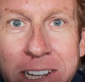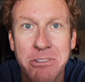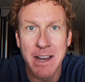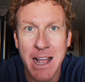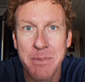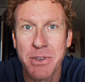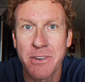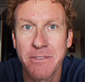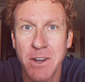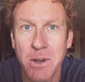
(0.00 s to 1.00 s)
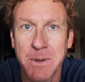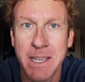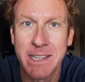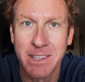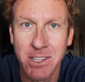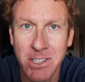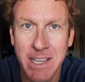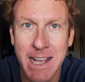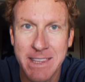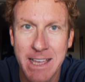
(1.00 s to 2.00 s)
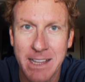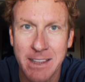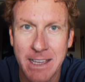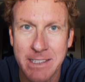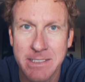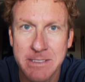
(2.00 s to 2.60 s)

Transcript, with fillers: grab your phone and look at that light.